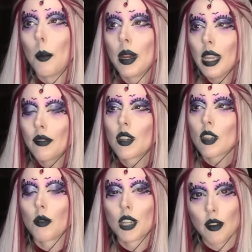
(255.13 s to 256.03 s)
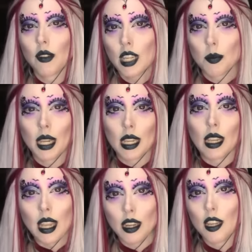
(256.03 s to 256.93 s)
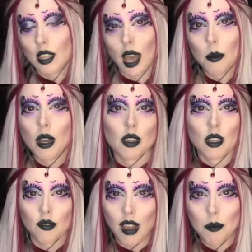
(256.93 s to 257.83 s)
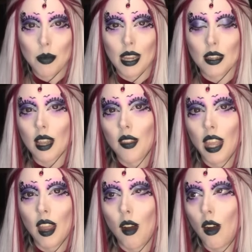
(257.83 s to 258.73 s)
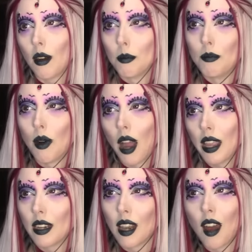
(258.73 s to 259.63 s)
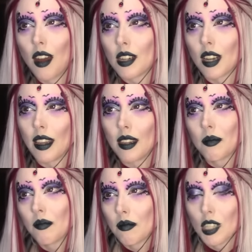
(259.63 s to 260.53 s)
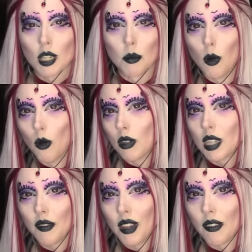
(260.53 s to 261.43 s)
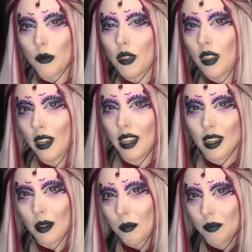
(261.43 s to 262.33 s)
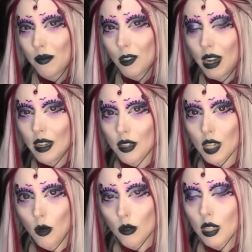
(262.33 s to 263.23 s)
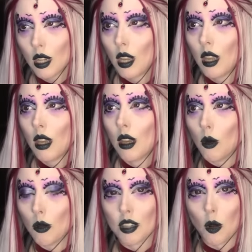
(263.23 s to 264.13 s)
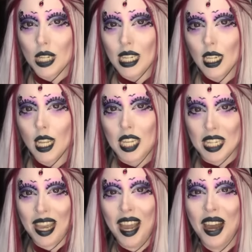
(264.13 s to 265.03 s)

But even so, generally speaking, it is that person's fan base, and they are by and large like supportive, if with a little grain of salt or saltiness.